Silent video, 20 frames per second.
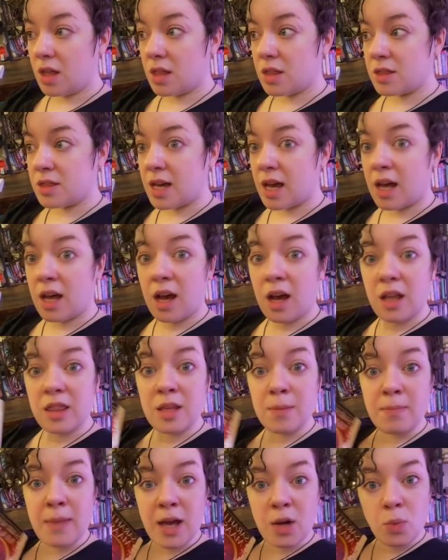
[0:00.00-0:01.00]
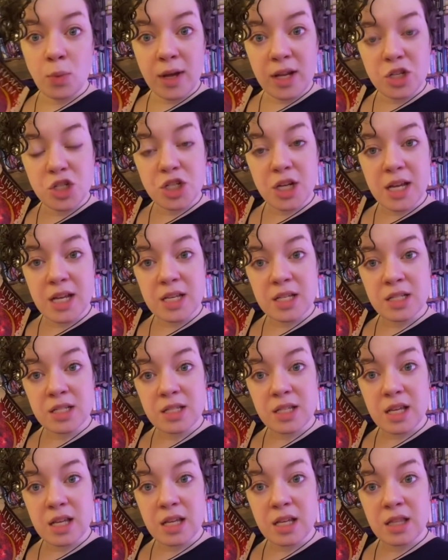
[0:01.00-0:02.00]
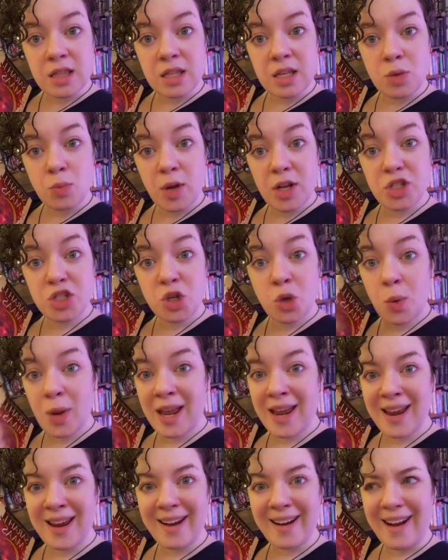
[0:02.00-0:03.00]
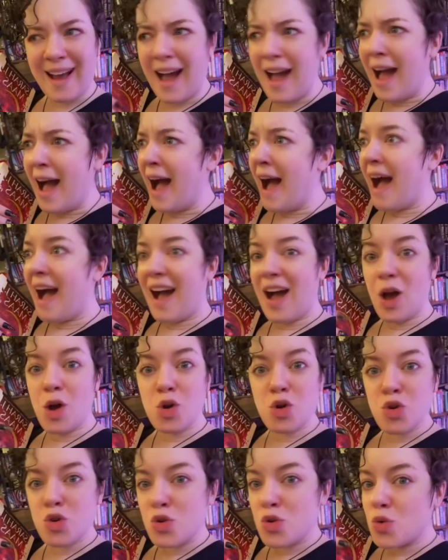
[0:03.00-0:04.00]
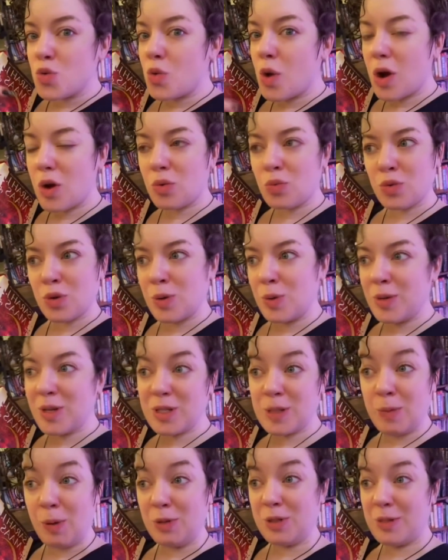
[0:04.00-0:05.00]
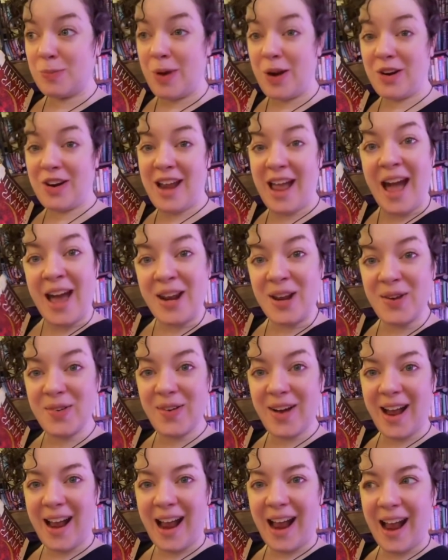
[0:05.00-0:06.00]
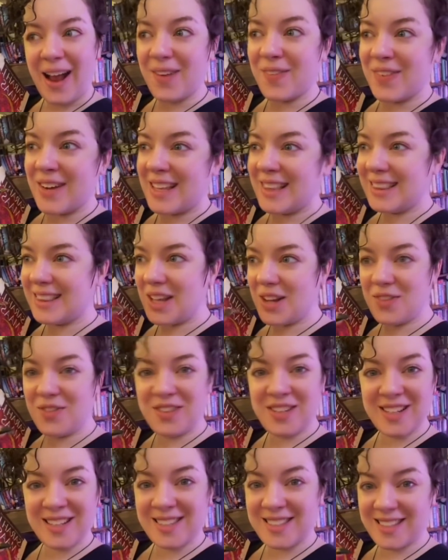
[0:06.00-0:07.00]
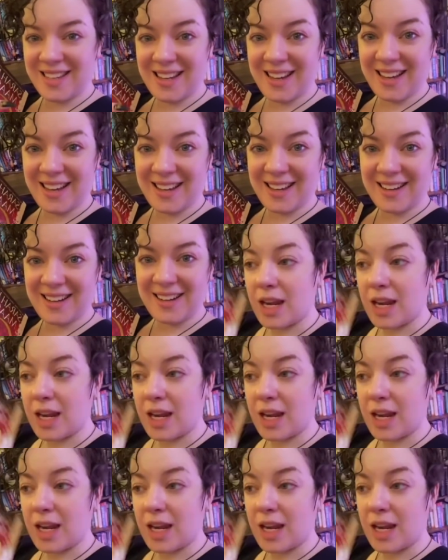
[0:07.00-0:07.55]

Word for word: that uh, the Med Witch is the the Witch Queen who Ruhn is supposed to marry anyway. We love to see it.